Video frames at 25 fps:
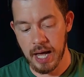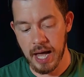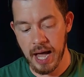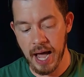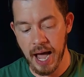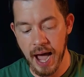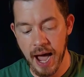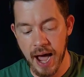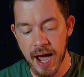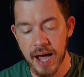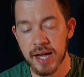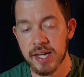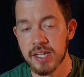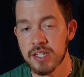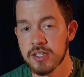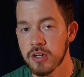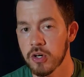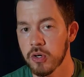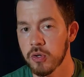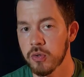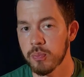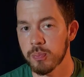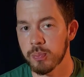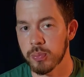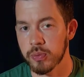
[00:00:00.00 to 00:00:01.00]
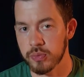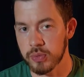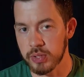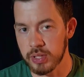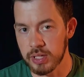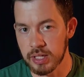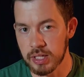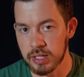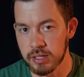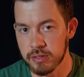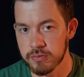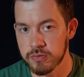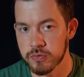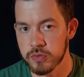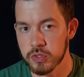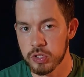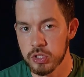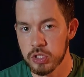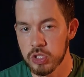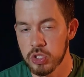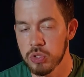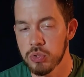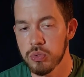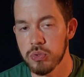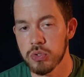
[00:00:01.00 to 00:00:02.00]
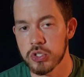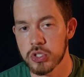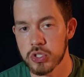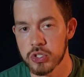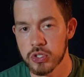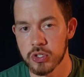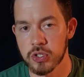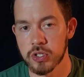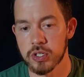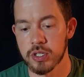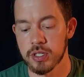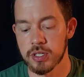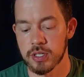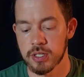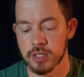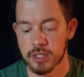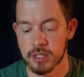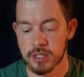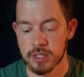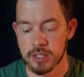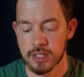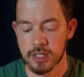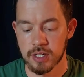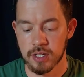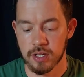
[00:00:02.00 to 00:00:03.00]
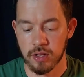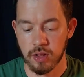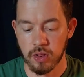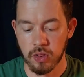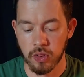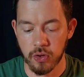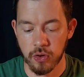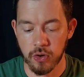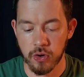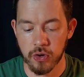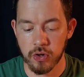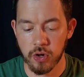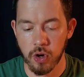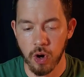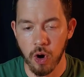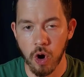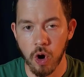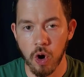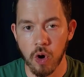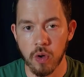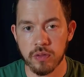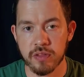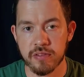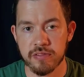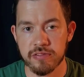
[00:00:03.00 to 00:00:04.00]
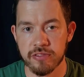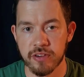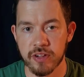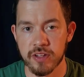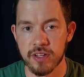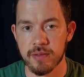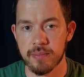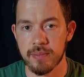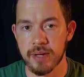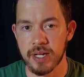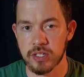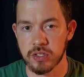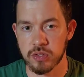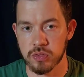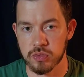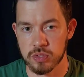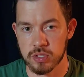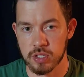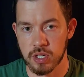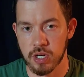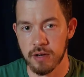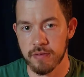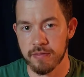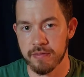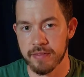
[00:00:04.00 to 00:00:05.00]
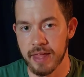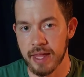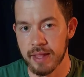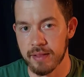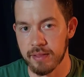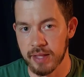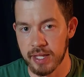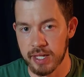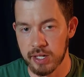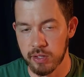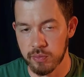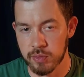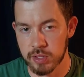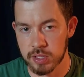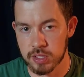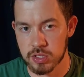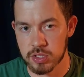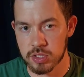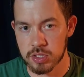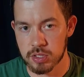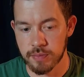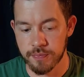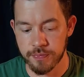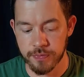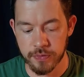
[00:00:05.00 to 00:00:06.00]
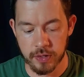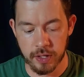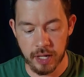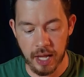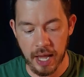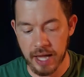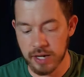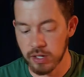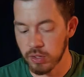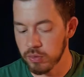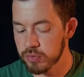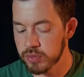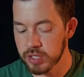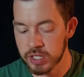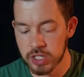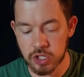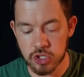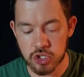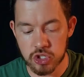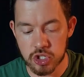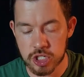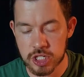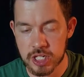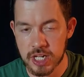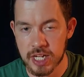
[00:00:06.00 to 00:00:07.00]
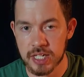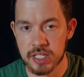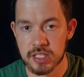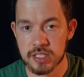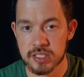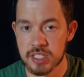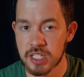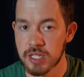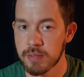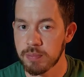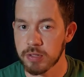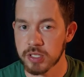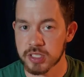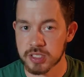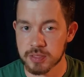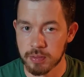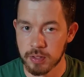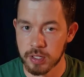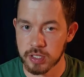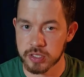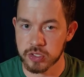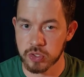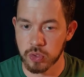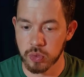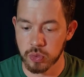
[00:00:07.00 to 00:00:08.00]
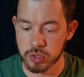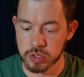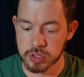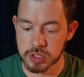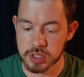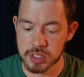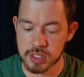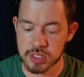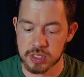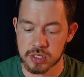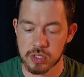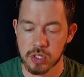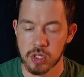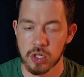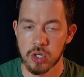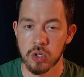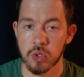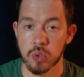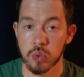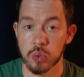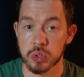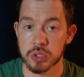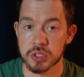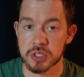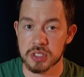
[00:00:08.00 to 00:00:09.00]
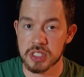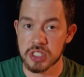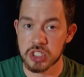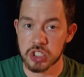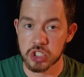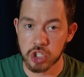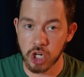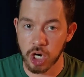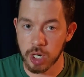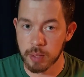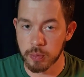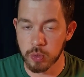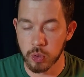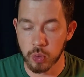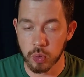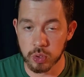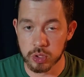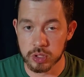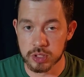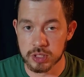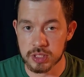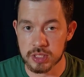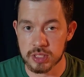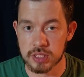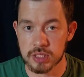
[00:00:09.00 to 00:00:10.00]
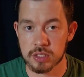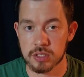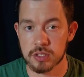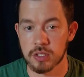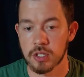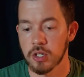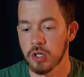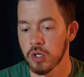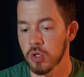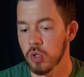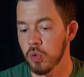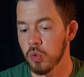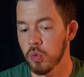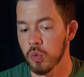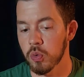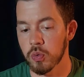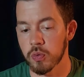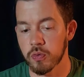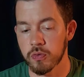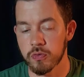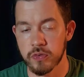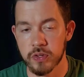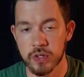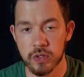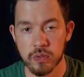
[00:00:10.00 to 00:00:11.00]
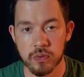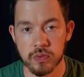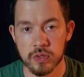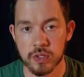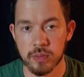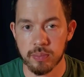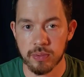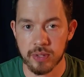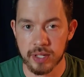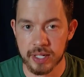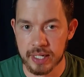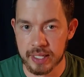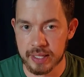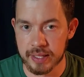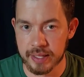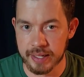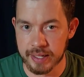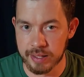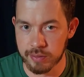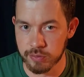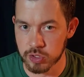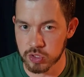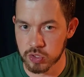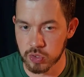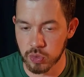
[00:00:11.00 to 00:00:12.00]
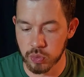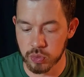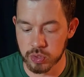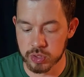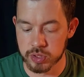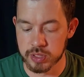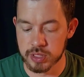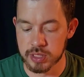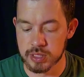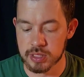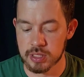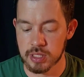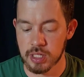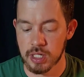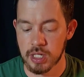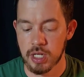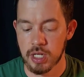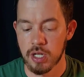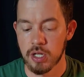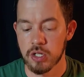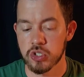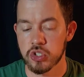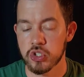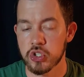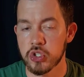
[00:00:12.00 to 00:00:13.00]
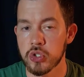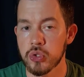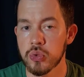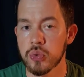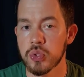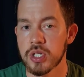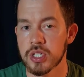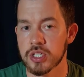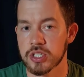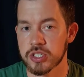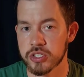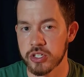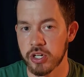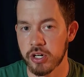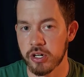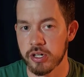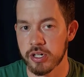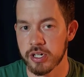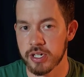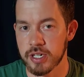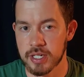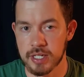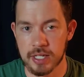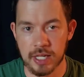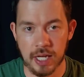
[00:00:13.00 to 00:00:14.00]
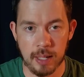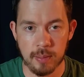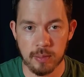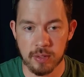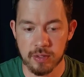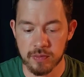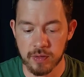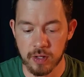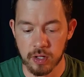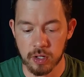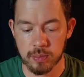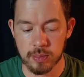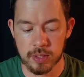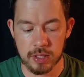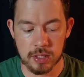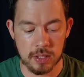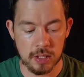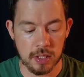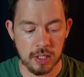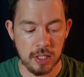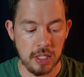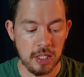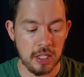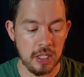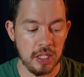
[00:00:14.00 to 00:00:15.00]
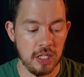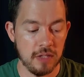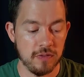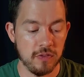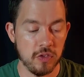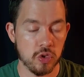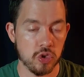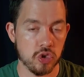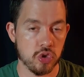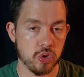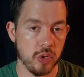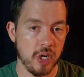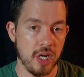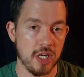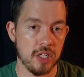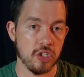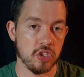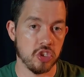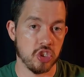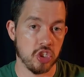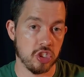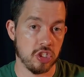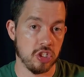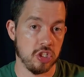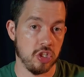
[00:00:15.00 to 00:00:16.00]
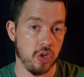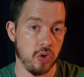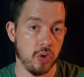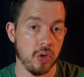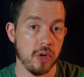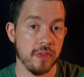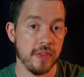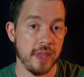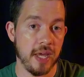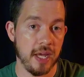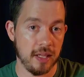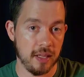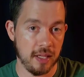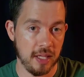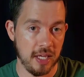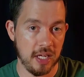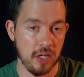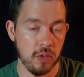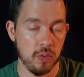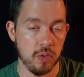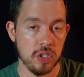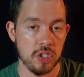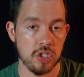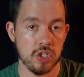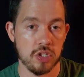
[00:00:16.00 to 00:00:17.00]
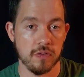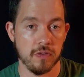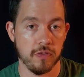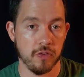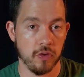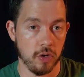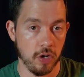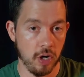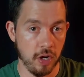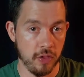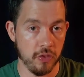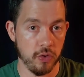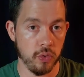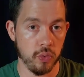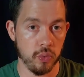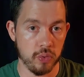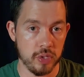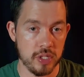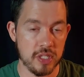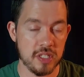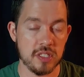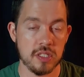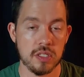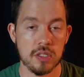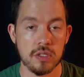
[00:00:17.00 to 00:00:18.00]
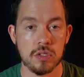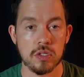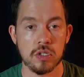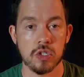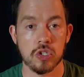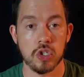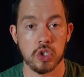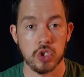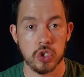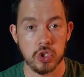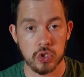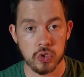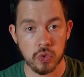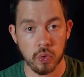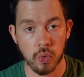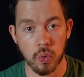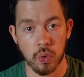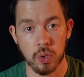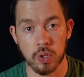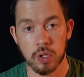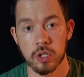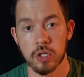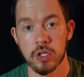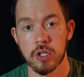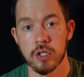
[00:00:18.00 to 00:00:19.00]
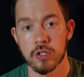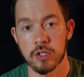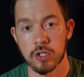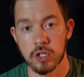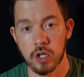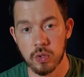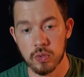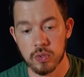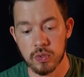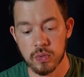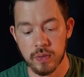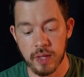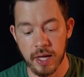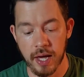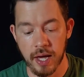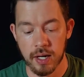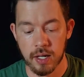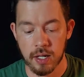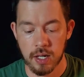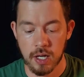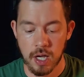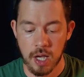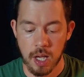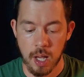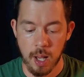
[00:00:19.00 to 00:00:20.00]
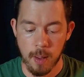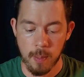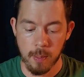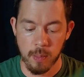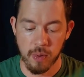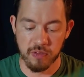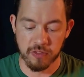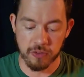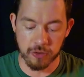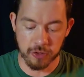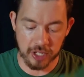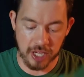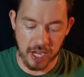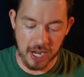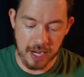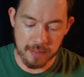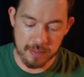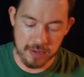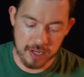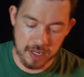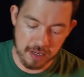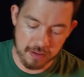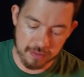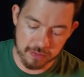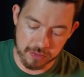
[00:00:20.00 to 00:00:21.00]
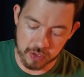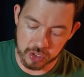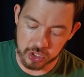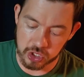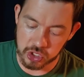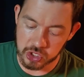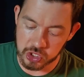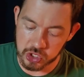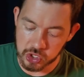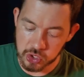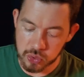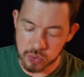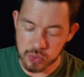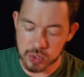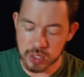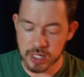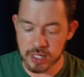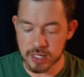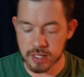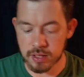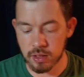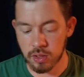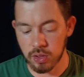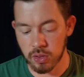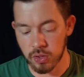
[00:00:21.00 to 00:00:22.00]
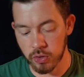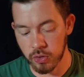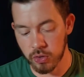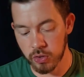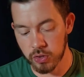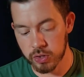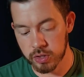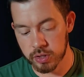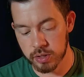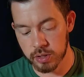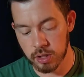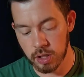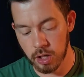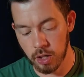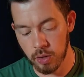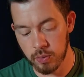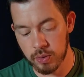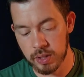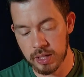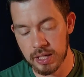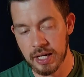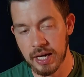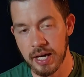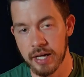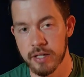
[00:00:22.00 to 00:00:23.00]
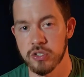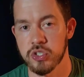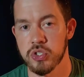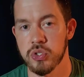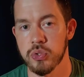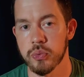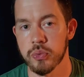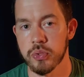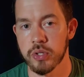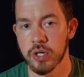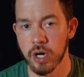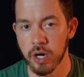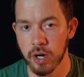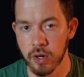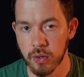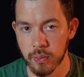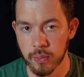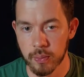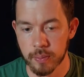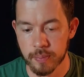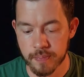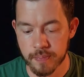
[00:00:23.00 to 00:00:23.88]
I don't believe you should learn all the fundamentals of that language. I don't think you should take C++ courses or C# courses or fill-in-the-blank language courses to get started in game development. If you're trying to just learn that language for other reasons, sure, go do that. But for game dev, you can learn coding as you go.